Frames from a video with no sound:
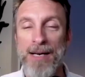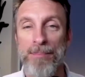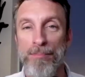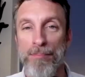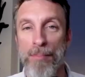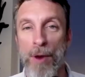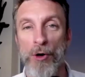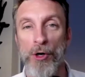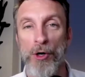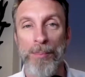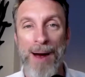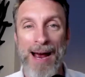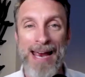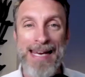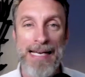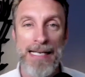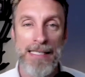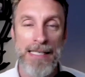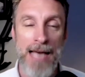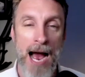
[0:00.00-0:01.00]
Motorbike
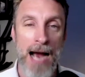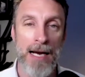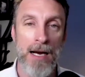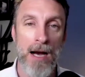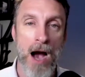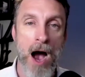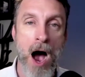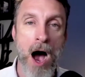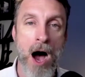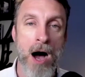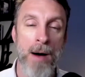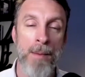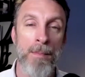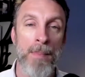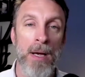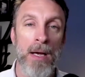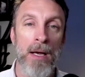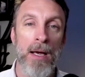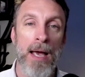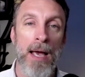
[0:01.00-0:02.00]
dot com,
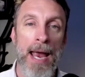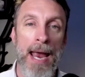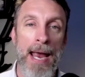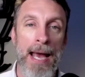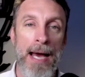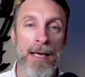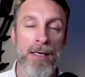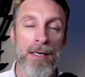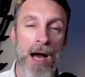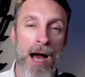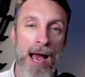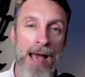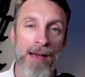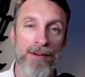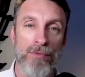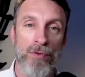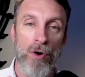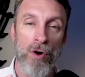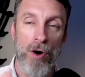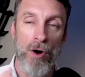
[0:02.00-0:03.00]
and I have
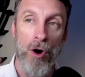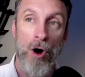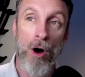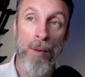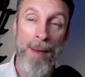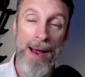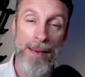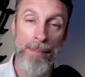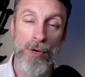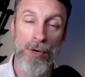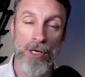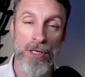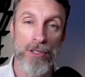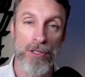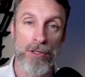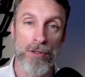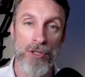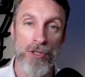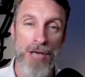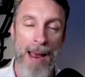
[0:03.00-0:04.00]
all my books,
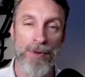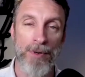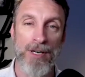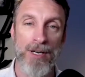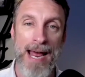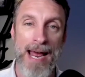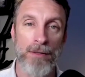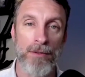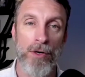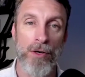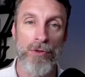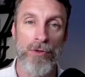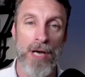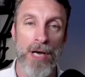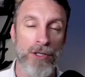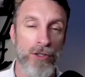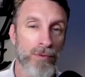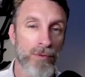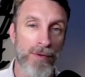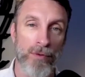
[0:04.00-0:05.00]
chapter downloads. I
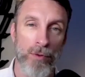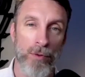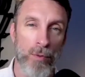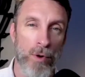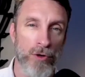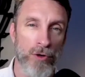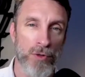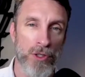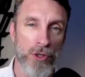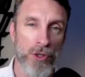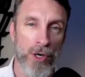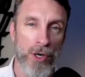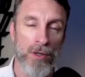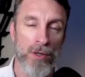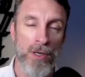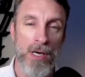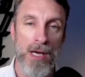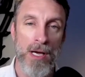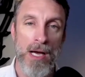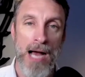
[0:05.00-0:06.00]
used to write for the Wall Street Journal.
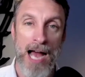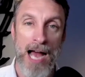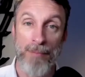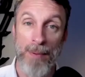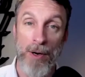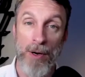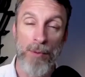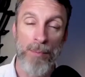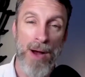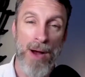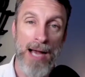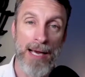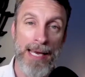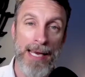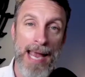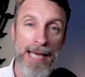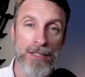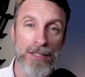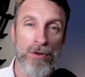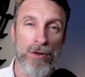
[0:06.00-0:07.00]
I have my own
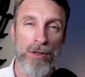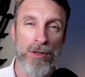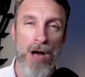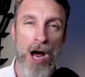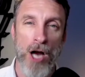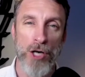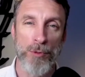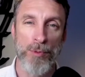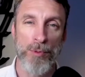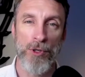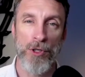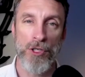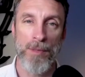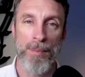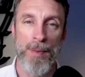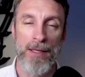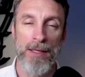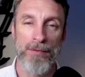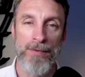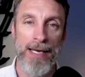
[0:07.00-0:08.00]
podcast called Entrepreneurship
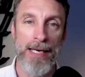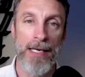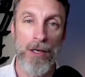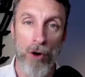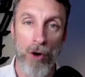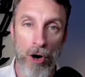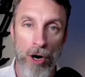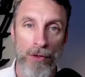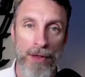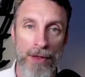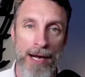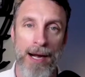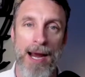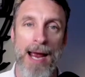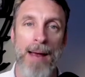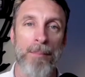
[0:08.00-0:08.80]
Elevated, all there at